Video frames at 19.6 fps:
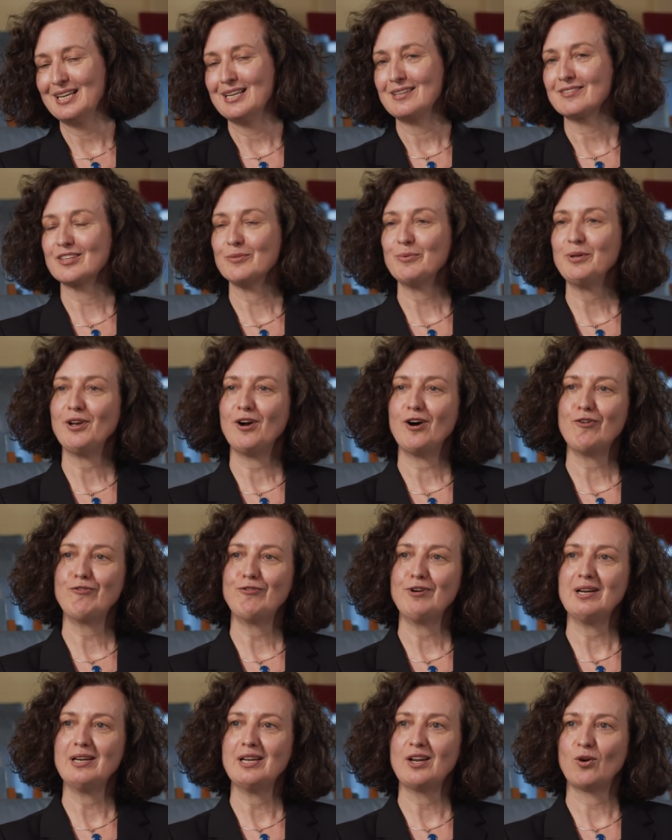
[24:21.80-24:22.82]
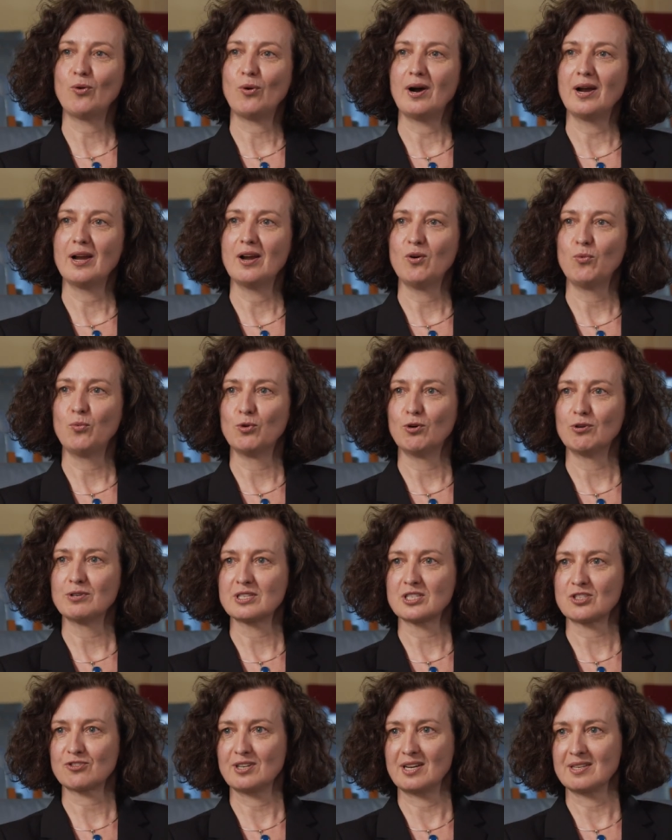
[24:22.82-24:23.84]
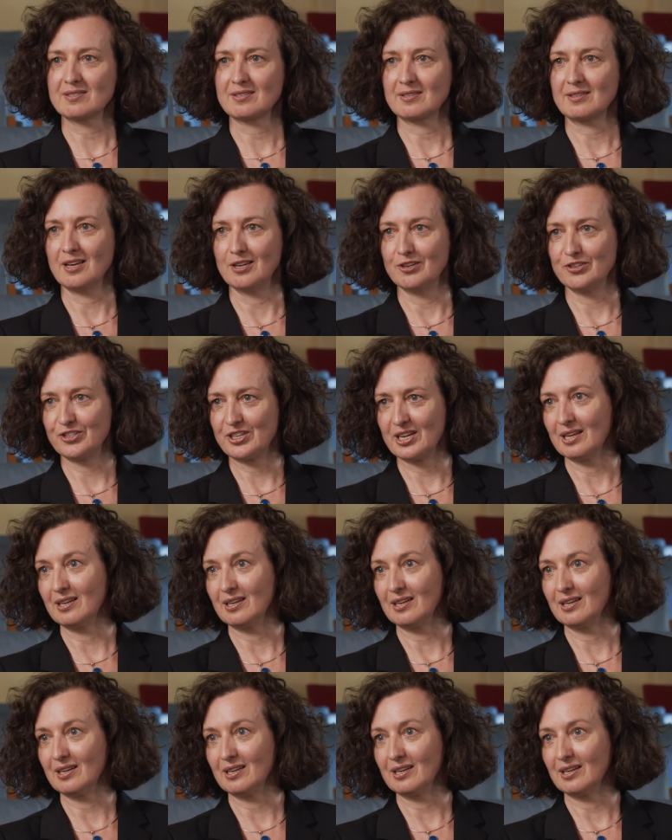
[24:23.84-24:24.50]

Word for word: So we are really quite a water-stressed country,